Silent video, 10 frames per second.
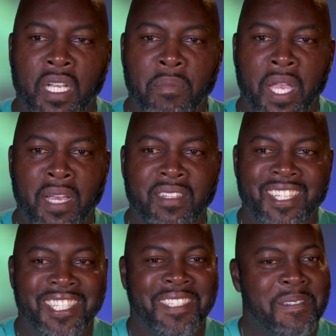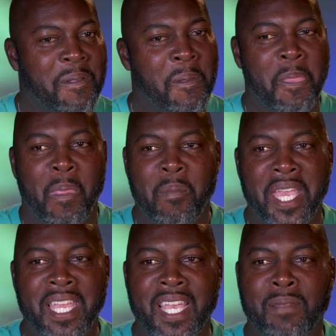I mean,
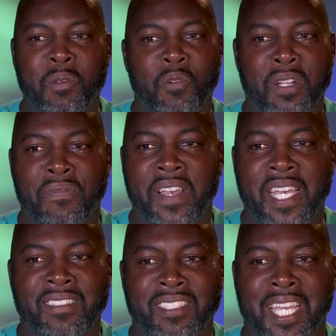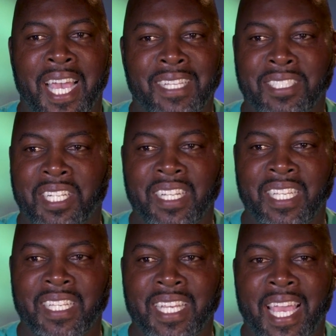he had to be one of the fastest guys in the
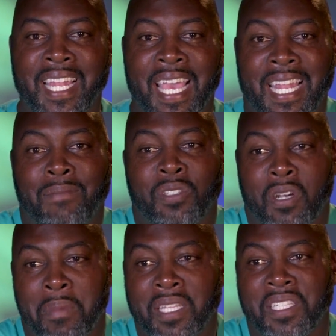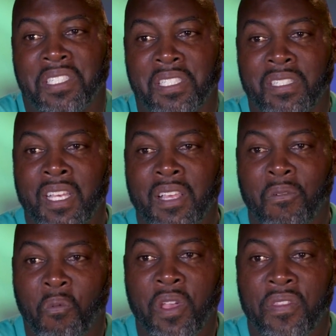league. And I'm talking about this is
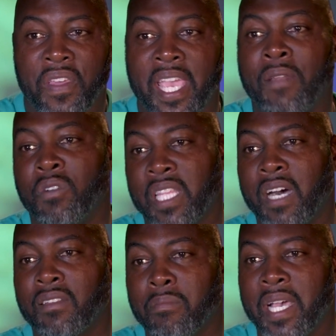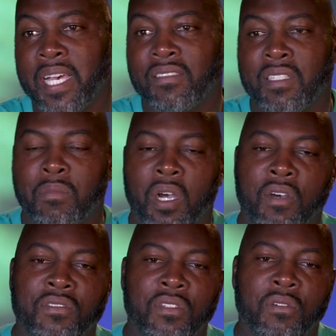with and without the
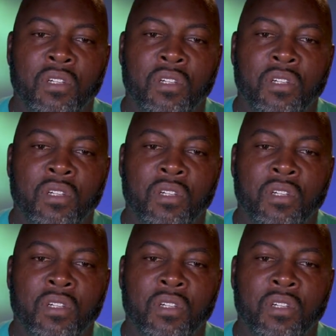basketball, so.